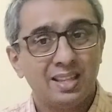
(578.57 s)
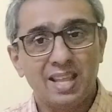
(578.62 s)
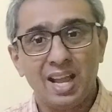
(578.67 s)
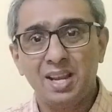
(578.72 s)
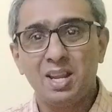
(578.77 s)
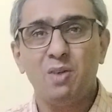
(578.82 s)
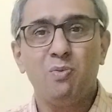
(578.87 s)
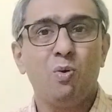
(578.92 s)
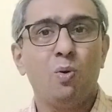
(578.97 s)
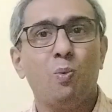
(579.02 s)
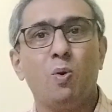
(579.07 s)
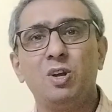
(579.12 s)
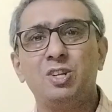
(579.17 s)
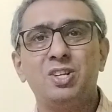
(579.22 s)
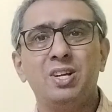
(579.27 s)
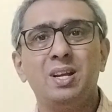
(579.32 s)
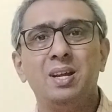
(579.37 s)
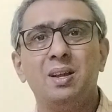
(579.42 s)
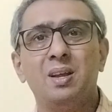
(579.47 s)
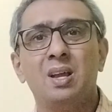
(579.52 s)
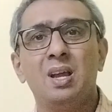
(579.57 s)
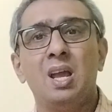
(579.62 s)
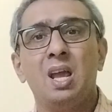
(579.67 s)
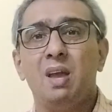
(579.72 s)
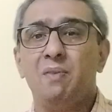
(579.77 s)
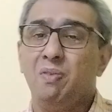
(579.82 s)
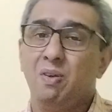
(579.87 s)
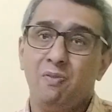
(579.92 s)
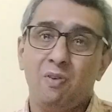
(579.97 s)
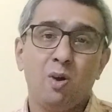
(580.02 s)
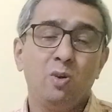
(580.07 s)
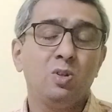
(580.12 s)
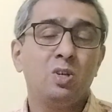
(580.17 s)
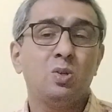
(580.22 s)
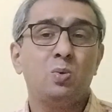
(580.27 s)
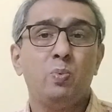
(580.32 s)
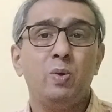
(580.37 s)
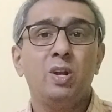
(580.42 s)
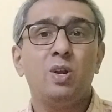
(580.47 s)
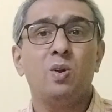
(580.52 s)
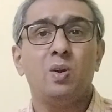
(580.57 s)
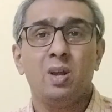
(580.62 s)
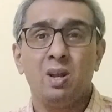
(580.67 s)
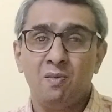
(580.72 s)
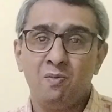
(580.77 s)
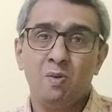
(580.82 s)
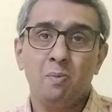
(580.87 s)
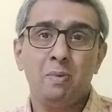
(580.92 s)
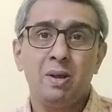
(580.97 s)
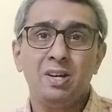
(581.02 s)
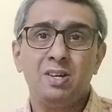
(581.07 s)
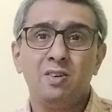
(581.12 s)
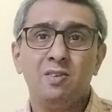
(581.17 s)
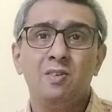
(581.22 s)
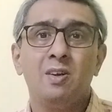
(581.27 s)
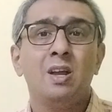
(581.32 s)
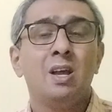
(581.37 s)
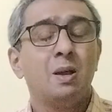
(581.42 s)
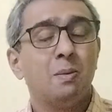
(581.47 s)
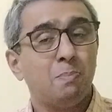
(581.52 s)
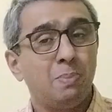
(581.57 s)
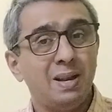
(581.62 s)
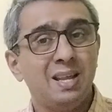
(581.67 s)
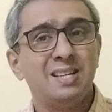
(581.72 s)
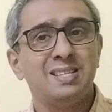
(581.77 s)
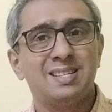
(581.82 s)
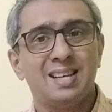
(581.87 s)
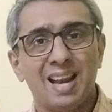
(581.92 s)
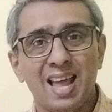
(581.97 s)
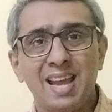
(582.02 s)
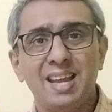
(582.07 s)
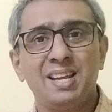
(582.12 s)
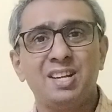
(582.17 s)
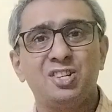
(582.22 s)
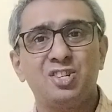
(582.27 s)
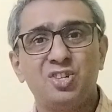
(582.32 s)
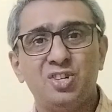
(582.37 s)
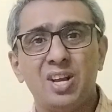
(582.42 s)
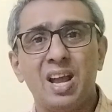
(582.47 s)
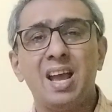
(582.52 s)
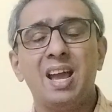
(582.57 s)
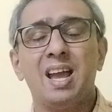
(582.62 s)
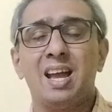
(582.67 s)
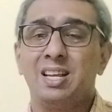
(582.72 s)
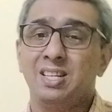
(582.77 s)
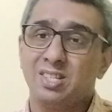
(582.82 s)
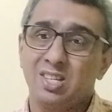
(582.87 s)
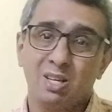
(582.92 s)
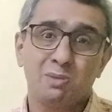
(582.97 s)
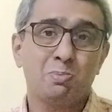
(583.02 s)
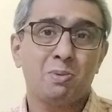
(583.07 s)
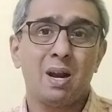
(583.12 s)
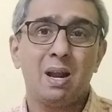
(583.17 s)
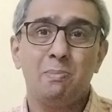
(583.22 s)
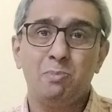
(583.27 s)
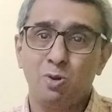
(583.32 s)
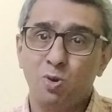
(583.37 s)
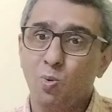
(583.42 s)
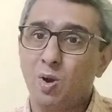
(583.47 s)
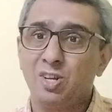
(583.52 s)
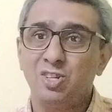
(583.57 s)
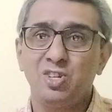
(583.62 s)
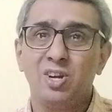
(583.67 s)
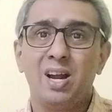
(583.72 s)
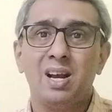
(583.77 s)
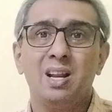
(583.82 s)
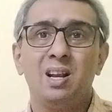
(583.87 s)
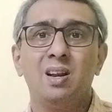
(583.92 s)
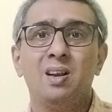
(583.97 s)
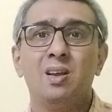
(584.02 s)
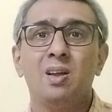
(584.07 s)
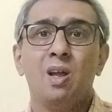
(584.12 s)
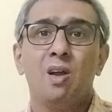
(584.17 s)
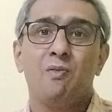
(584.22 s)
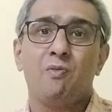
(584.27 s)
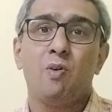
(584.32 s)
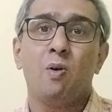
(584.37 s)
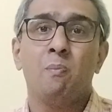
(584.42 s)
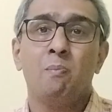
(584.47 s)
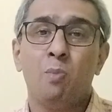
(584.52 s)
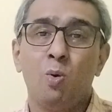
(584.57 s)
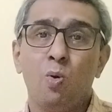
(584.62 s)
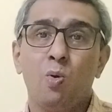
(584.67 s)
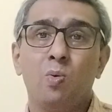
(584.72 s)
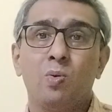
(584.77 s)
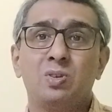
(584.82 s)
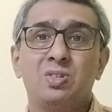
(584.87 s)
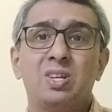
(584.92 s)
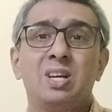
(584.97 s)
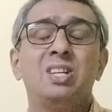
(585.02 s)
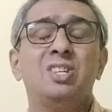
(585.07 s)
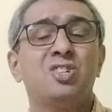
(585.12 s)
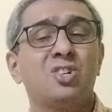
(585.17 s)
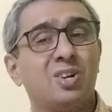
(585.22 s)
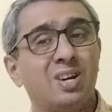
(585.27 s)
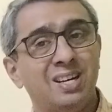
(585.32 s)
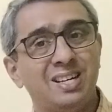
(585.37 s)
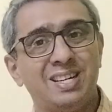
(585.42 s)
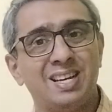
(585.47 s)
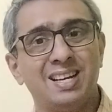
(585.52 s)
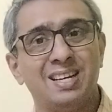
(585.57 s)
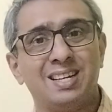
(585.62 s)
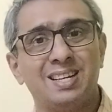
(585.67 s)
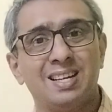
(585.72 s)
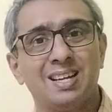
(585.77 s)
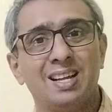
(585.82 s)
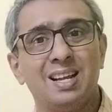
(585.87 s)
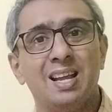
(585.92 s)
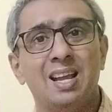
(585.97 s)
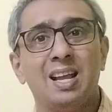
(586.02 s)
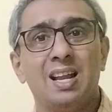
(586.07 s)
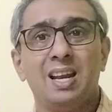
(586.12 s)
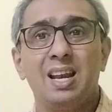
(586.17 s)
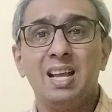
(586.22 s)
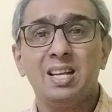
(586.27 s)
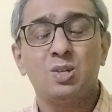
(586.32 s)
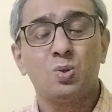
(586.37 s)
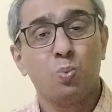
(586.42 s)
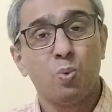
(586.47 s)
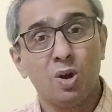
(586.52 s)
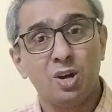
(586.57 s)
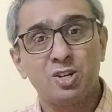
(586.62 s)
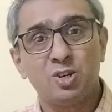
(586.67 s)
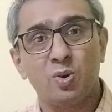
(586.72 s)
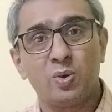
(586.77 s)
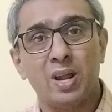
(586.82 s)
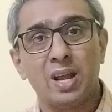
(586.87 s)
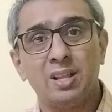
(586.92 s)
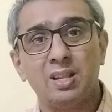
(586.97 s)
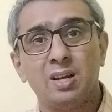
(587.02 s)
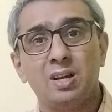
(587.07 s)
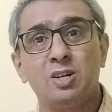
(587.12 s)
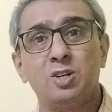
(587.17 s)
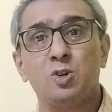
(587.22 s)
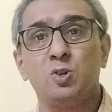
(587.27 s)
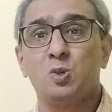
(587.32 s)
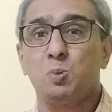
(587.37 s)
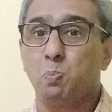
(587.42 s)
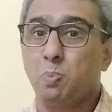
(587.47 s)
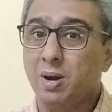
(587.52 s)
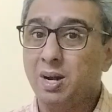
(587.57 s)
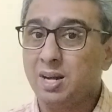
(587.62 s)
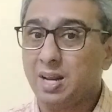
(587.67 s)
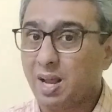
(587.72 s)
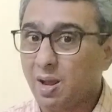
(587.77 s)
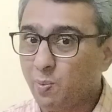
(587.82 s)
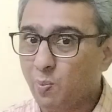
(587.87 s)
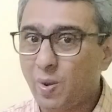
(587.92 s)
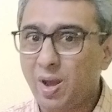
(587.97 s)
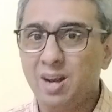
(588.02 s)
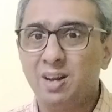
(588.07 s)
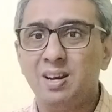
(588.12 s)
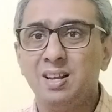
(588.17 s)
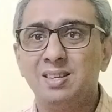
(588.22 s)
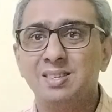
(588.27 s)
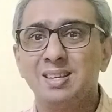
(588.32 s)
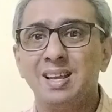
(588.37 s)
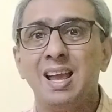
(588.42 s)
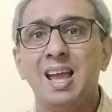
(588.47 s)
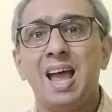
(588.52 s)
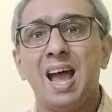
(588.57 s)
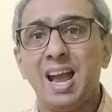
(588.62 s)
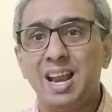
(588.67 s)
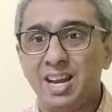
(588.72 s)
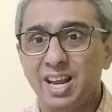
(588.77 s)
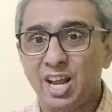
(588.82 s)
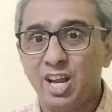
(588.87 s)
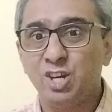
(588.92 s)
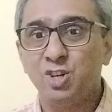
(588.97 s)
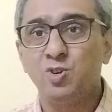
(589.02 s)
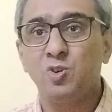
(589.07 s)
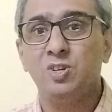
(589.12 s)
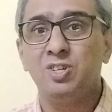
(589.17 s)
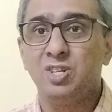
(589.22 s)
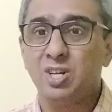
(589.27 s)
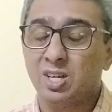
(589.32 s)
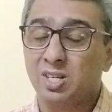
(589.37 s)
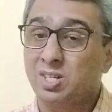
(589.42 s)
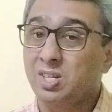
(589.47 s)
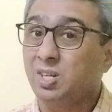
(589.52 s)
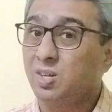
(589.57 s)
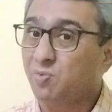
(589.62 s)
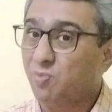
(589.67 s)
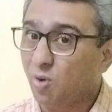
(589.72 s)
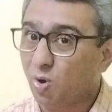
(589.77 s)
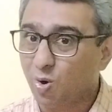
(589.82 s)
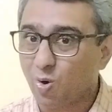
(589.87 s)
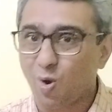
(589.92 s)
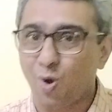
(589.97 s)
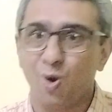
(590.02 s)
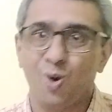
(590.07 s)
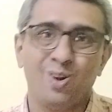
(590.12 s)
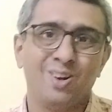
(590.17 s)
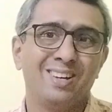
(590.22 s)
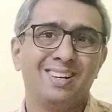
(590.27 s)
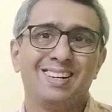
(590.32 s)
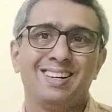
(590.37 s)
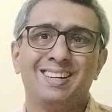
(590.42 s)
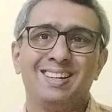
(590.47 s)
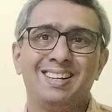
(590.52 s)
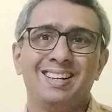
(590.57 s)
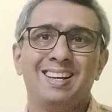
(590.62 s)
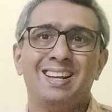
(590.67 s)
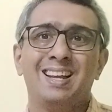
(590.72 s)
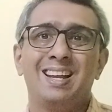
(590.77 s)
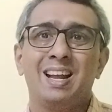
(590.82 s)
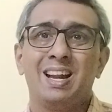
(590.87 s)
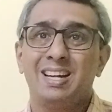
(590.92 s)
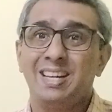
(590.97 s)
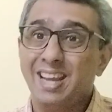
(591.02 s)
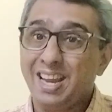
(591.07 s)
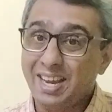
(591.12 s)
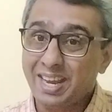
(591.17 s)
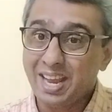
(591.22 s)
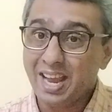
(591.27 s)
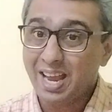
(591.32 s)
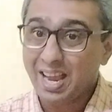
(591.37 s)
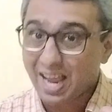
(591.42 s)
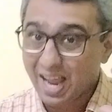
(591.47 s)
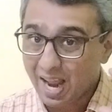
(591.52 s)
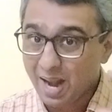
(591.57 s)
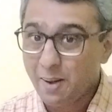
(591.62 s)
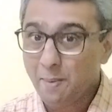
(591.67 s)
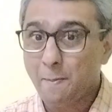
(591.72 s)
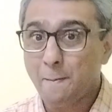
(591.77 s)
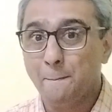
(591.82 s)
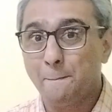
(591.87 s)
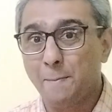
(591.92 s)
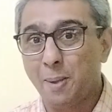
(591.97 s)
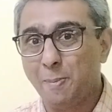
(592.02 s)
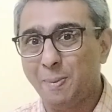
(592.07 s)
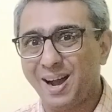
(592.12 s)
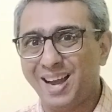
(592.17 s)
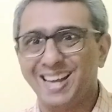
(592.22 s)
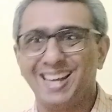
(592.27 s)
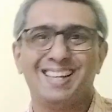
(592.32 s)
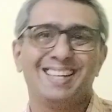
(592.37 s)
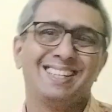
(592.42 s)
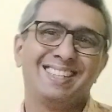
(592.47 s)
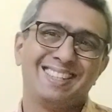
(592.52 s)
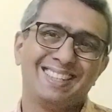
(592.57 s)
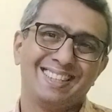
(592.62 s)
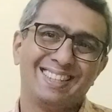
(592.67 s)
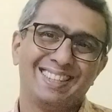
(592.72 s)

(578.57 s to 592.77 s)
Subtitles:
Thank you for watching. If you found this video informative, please like, share and subscribe to our channel for more such content. Let's work together to spread awareness and ensure justice for all. Take care and bye-bye.